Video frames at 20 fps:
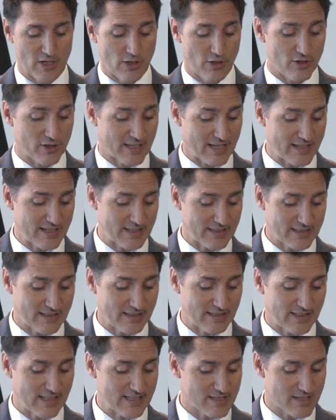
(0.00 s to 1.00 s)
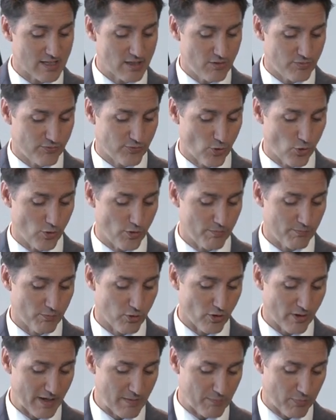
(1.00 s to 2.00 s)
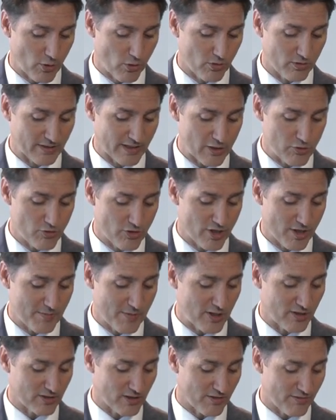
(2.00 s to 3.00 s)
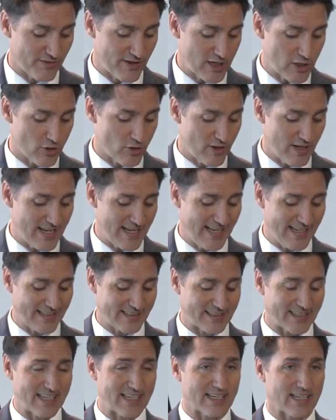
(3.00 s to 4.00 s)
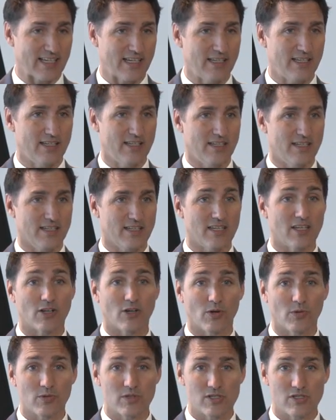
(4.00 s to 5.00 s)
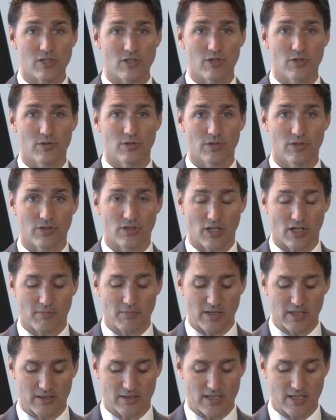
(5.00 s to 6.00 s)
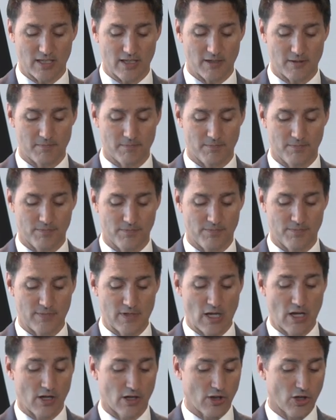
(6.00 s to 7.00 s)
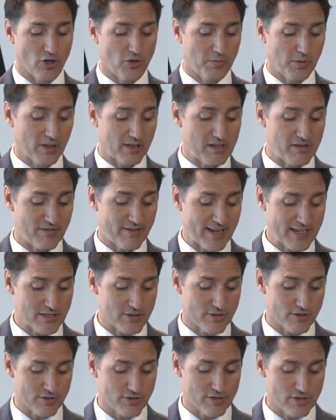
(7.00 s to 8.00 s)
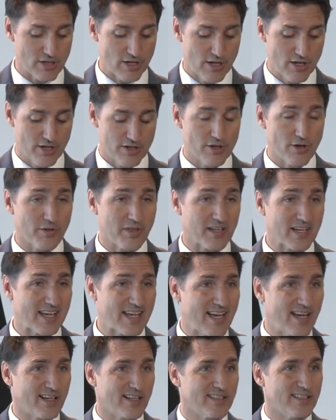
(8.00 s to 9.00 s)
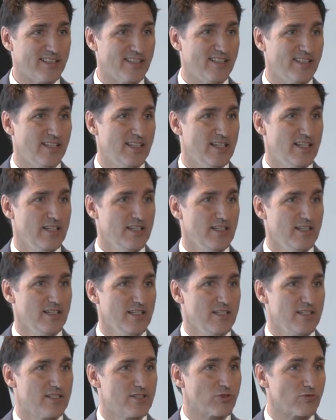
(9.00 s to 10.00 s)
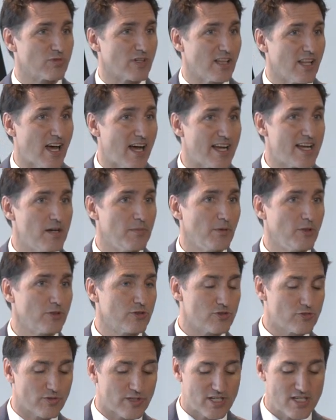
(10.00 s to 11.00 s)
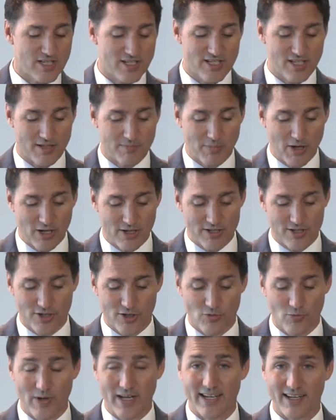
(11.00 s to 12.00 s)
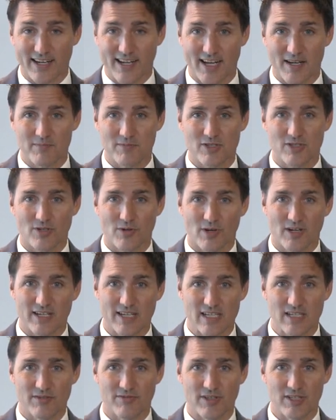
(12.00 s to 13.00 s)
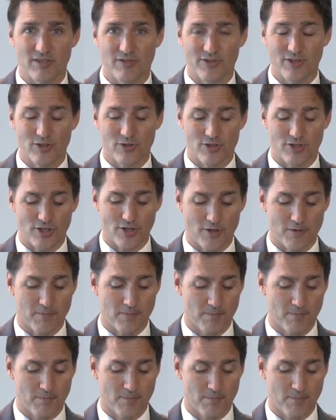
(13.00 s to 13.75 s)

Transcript: Le Canada a ce qu'il faut pour répondre à une demande en véhicules électriques qui continue d'augmenter. Global investors know that Canada is a reliable strategic partner when it comes to our E V future.